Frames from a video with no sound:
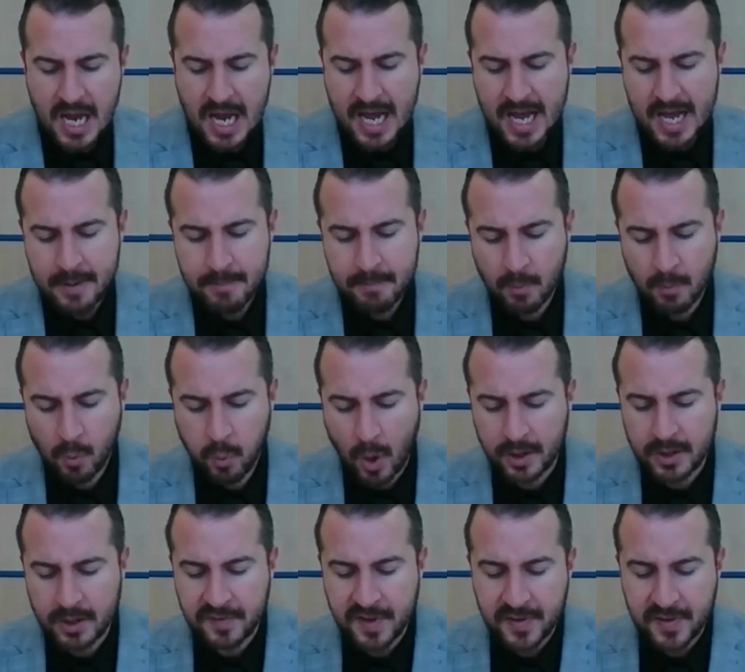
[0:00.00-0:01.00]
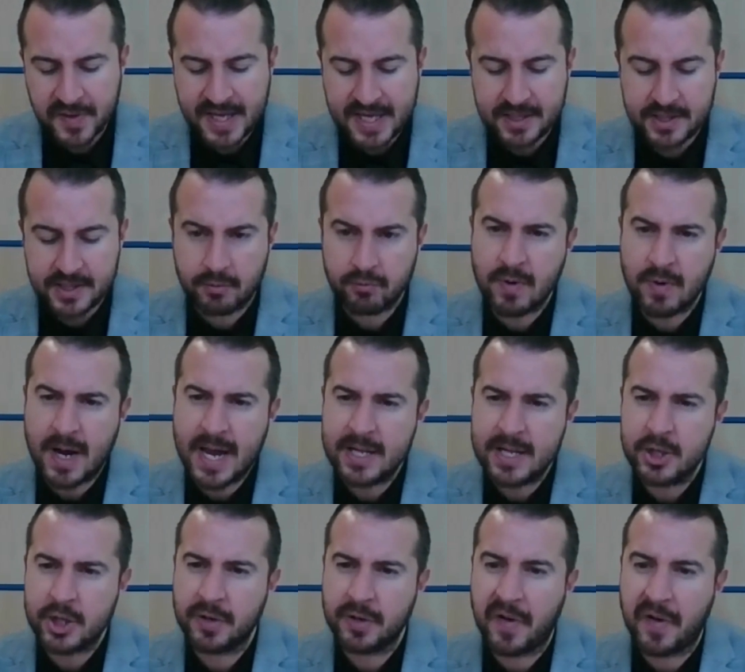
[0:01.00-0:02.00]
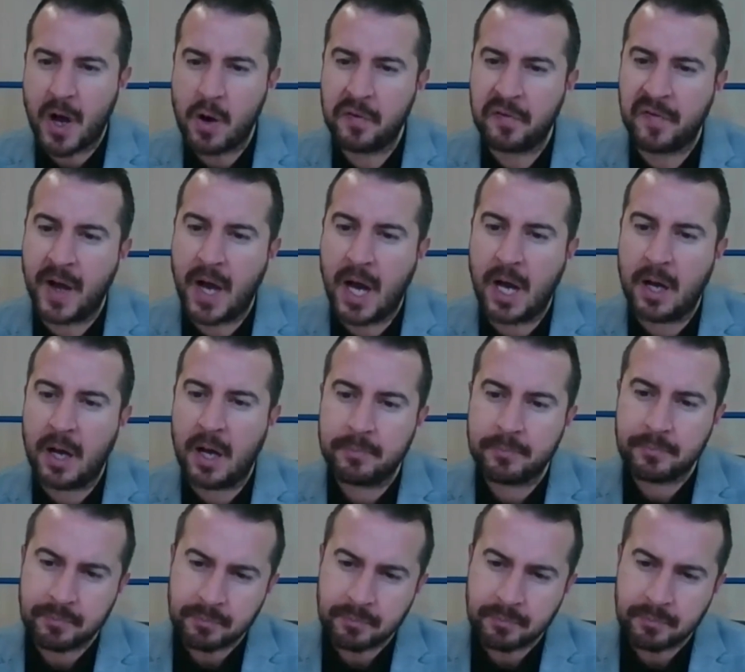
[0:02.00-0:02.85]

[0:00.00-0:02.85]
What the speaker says: One of the things, the range of offer.